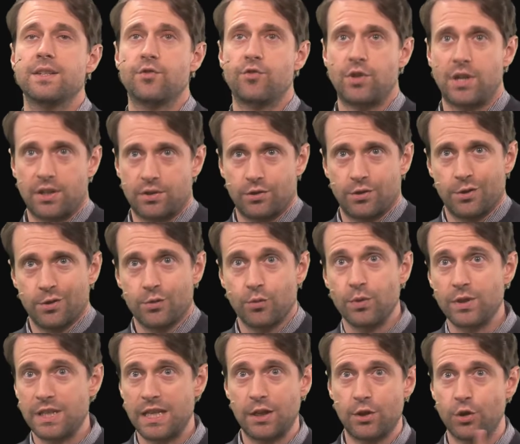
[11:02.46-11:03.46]
structures,
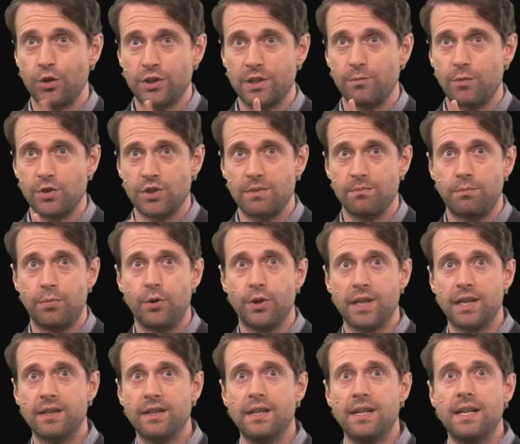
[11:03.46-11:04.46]
which are not the most
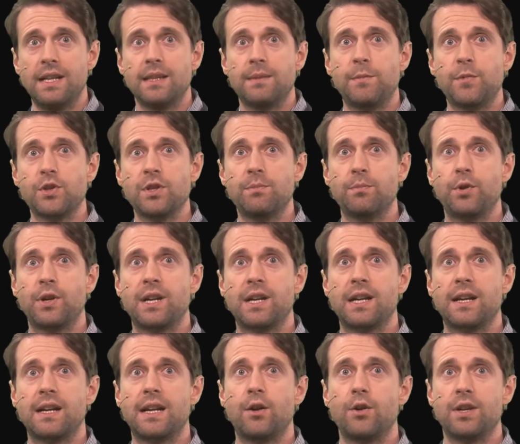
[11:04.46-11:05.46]
important. The most important
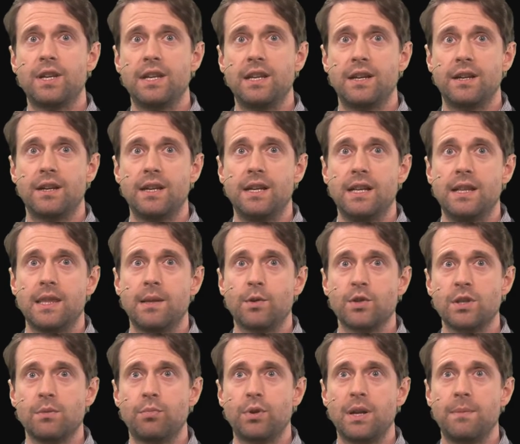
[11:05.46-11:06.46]
are now here, the
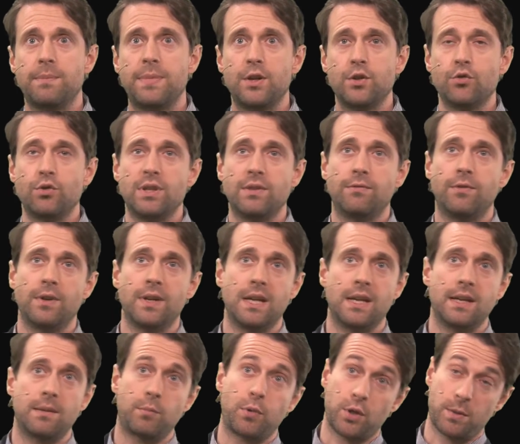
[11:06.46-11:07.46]
most important per
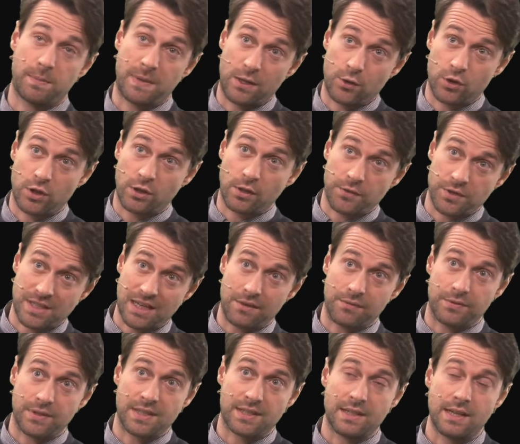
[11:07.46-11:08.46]
unit of
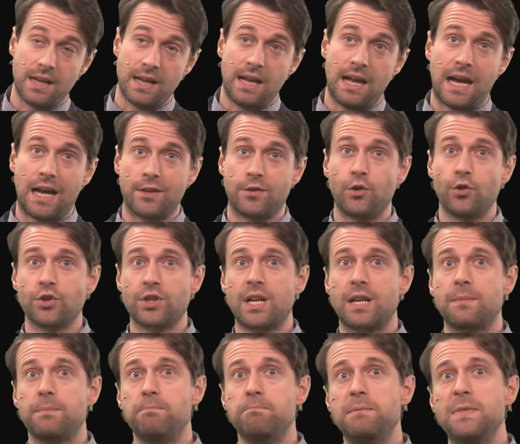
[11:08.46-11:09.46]
surface. And those
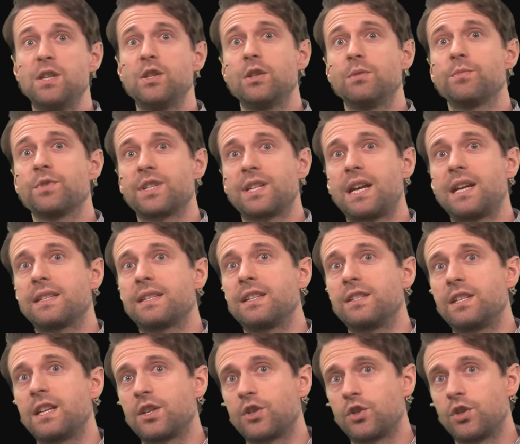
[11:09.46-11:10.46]
are medium-sized
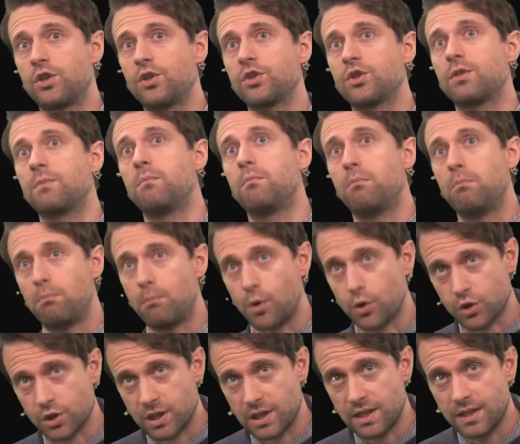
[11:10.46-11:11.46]
ejections,
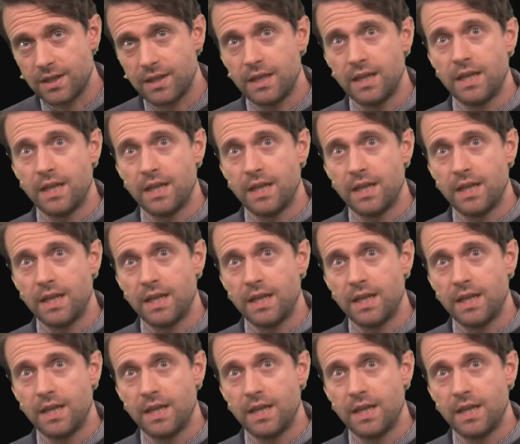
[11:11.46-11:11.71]
mostly,